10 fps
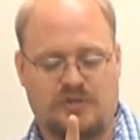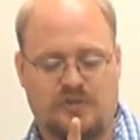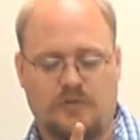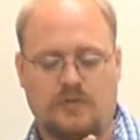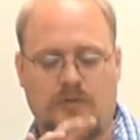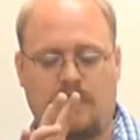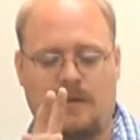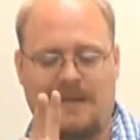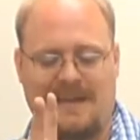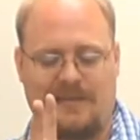2,
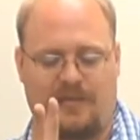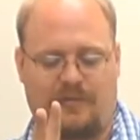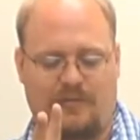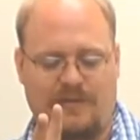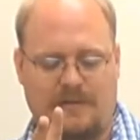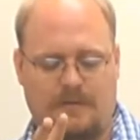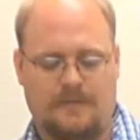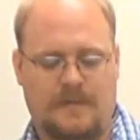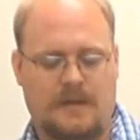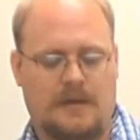and 3.
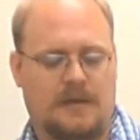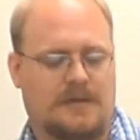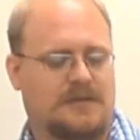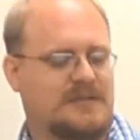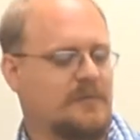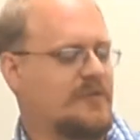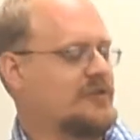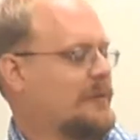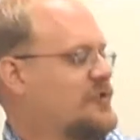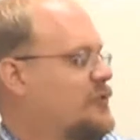Some of the
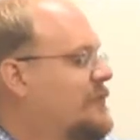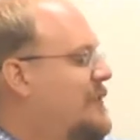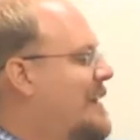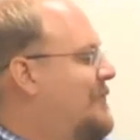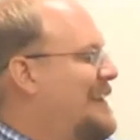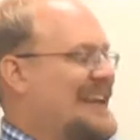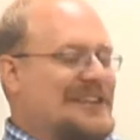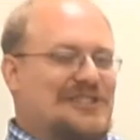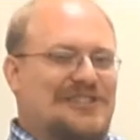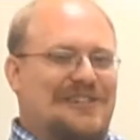trumpets will even have that
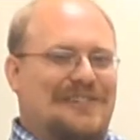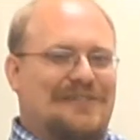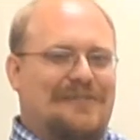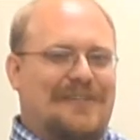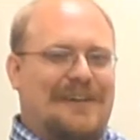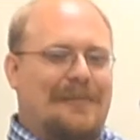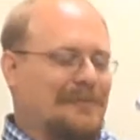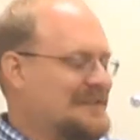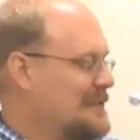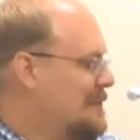etched on the
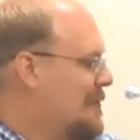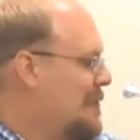valves.